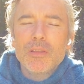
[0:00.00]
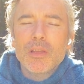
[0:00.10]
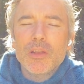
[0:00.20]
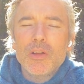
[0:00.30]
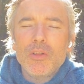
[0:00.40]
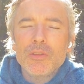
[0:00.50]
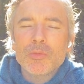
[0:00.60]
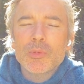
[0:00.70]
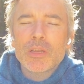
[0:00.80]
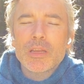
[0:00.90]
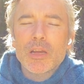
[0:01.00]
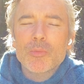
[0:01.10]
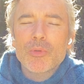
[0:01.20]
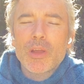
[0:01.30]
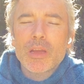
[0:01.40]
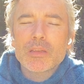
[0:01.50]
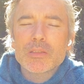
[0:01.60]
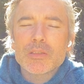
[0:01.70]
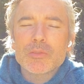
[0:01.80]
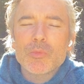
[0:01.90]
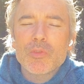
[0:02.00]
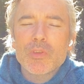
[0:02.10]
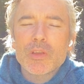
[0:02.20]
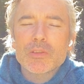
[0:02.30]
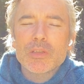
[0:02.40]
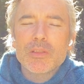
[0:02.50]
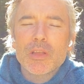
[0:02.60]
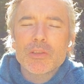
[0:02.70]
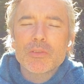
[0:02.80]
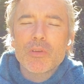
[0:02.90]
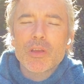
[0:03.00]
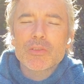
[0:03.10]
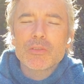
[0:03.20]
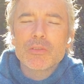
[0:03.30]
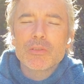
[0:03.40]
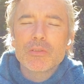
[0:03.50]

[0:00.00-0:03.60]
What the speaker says: And ultimately, our practice is moving us in that direction.